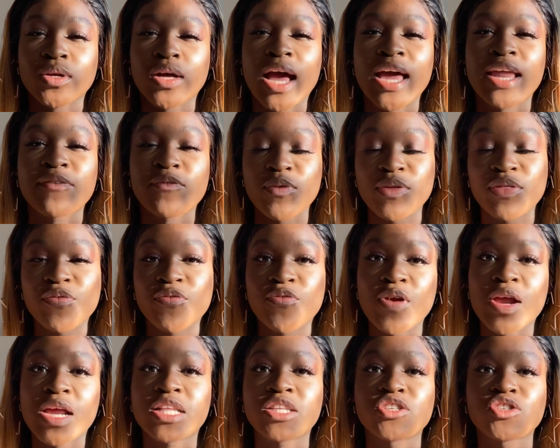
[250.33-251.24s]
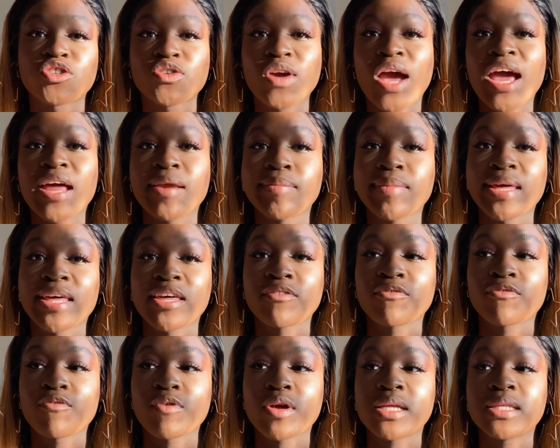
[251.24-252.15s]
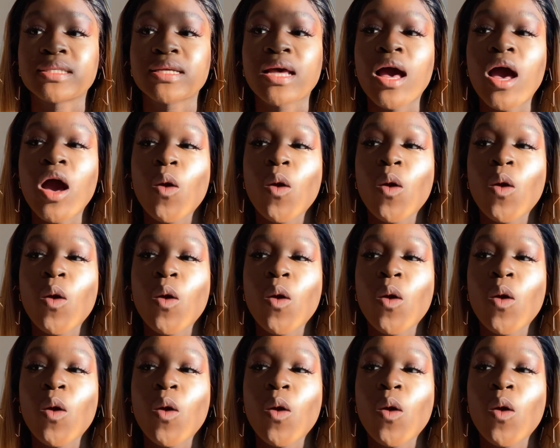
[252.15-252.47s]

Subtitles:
And with friends, try and making friends.